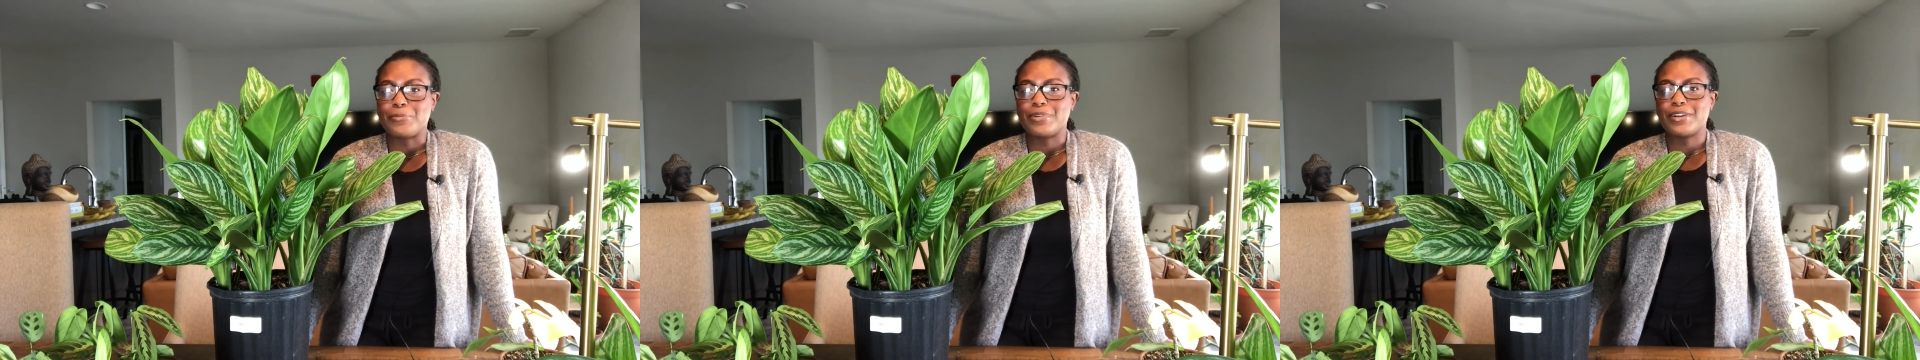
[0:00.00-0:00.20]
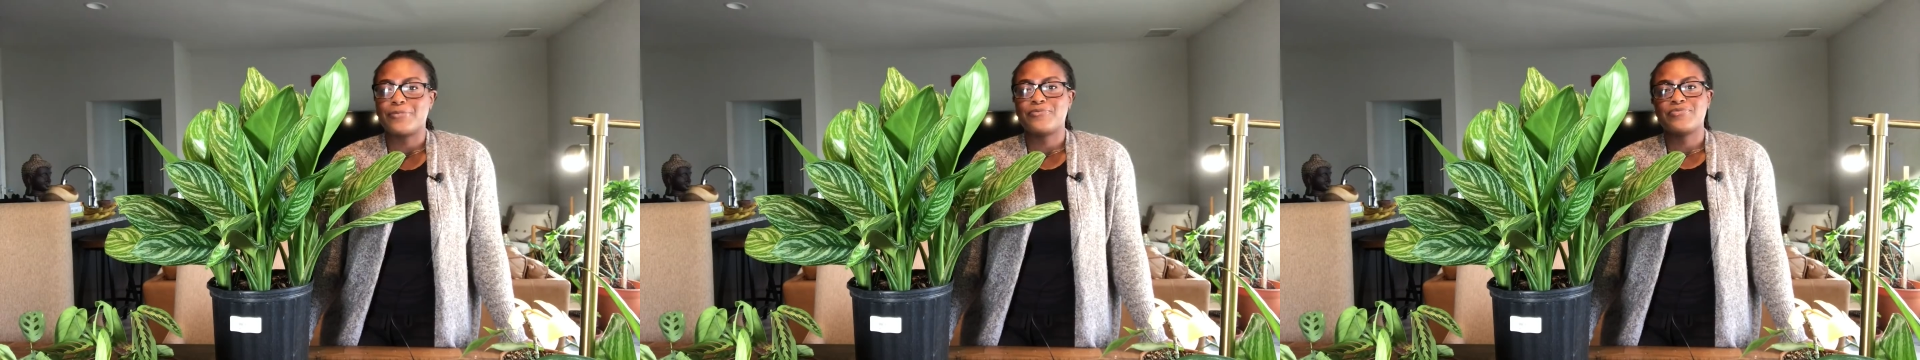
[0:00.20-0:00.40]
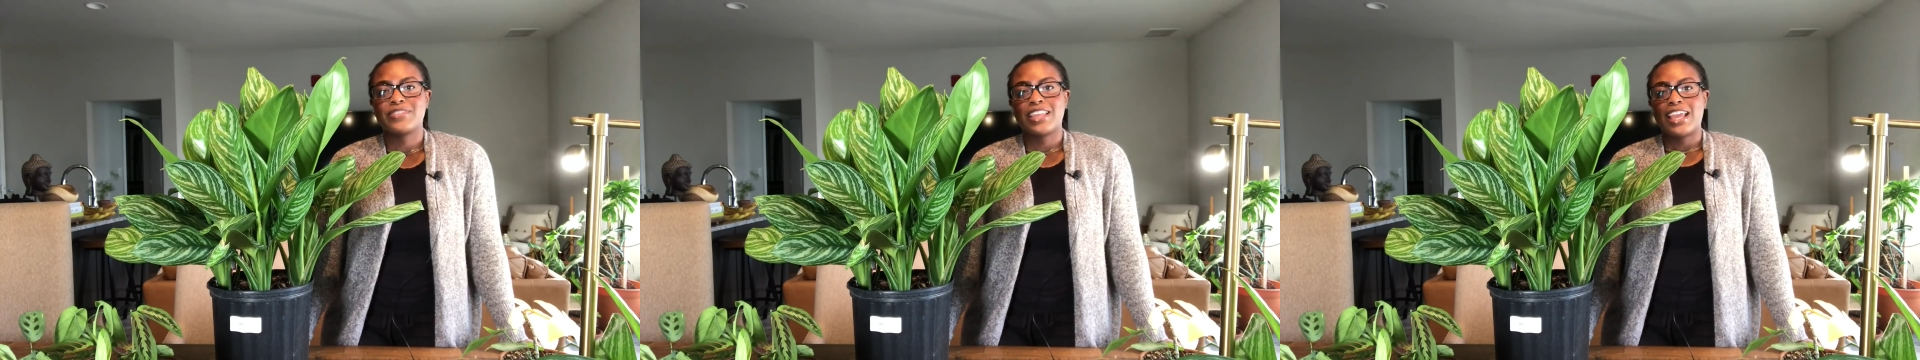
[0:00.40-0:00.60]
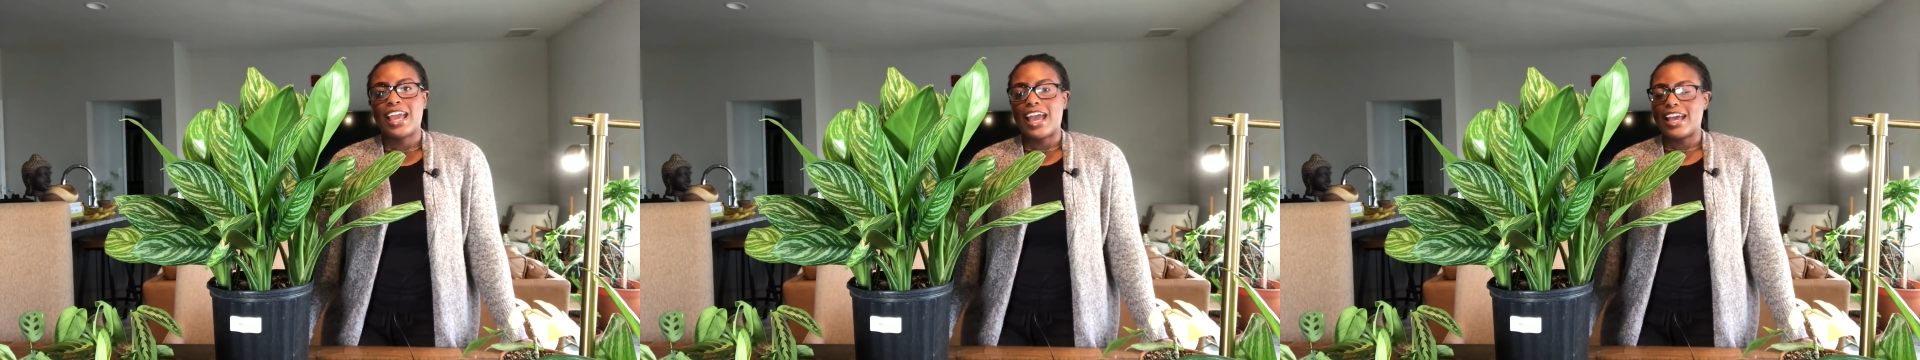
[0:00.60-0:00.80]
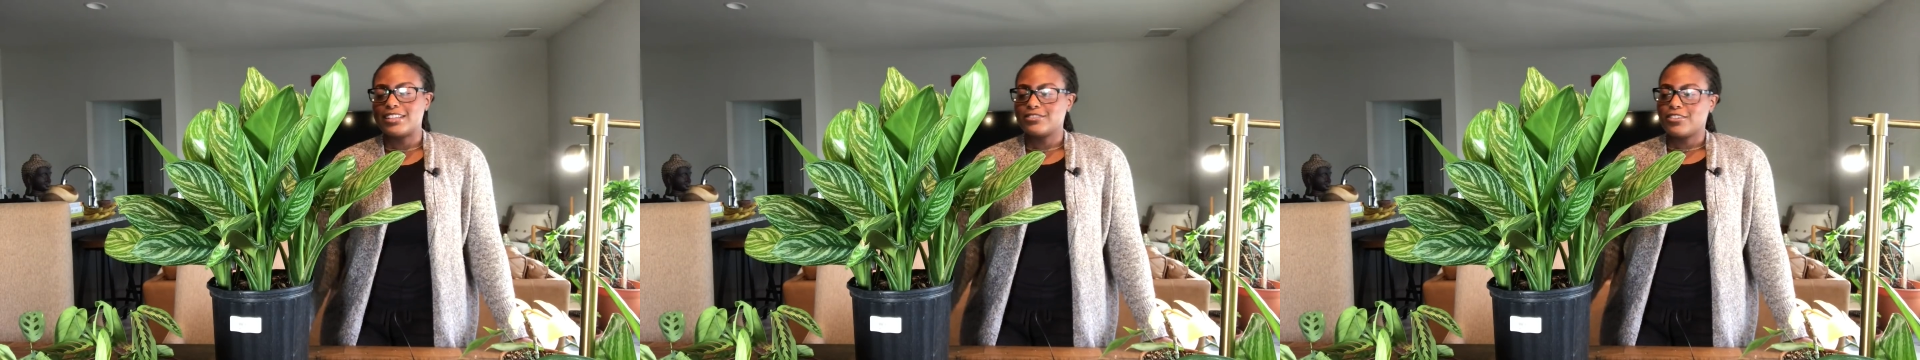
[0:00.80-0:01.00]
But
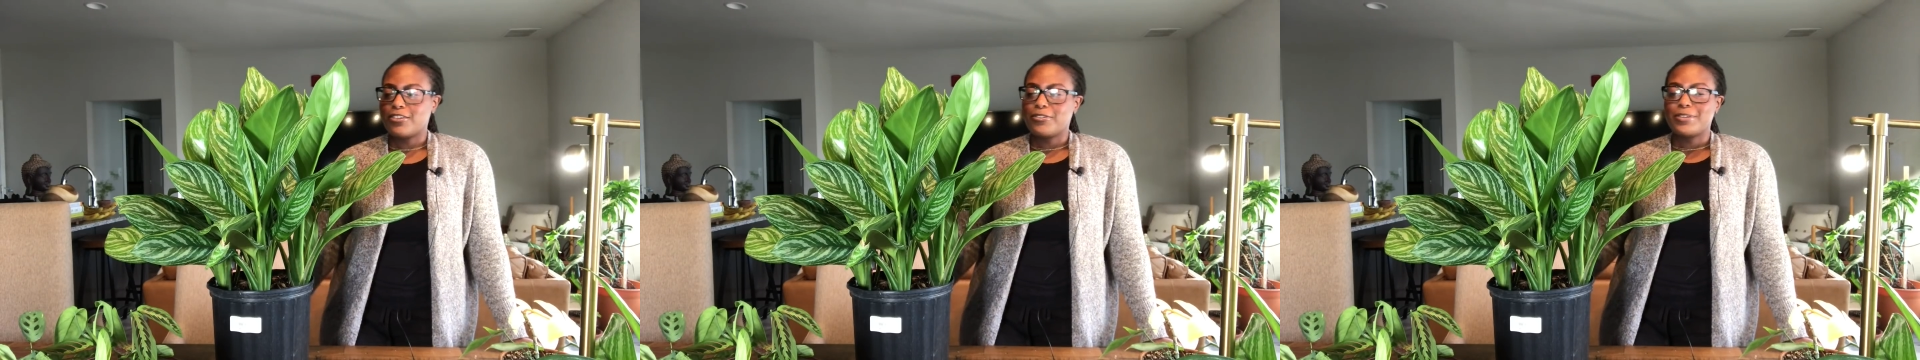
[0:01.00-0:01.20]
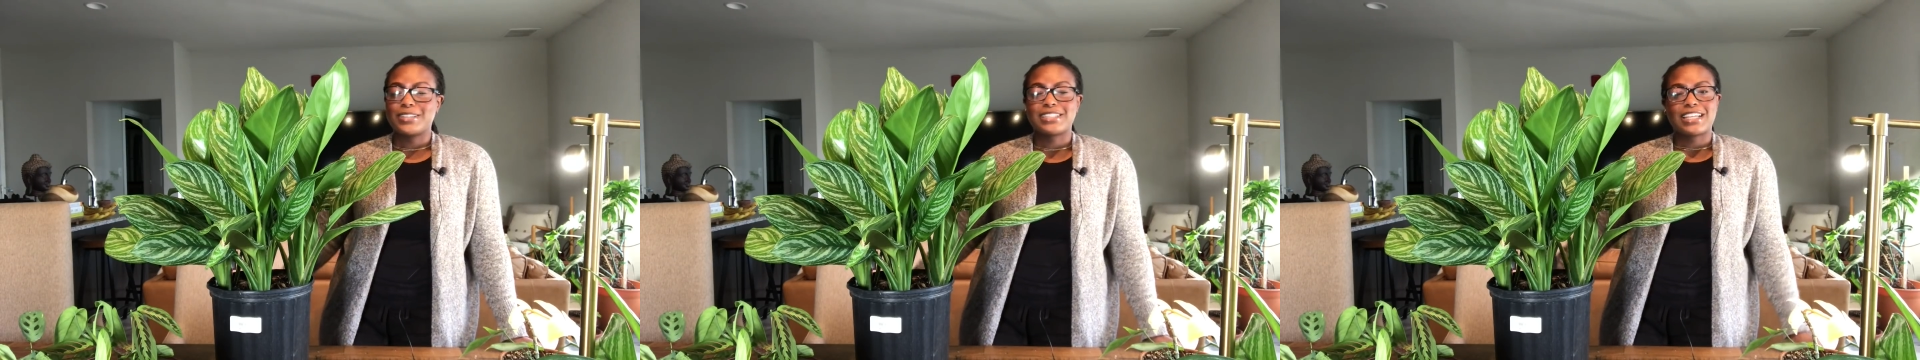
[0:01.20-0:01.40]
as always,